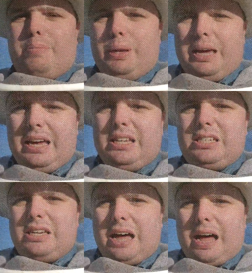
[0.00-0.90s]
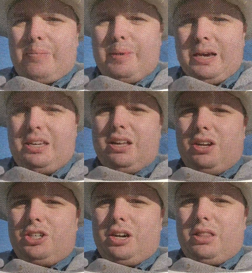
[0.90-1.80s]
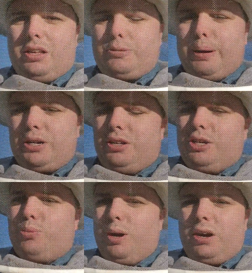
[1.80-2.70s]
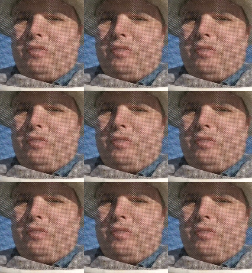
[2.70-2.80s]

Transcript: Please be diligent, especially this winter,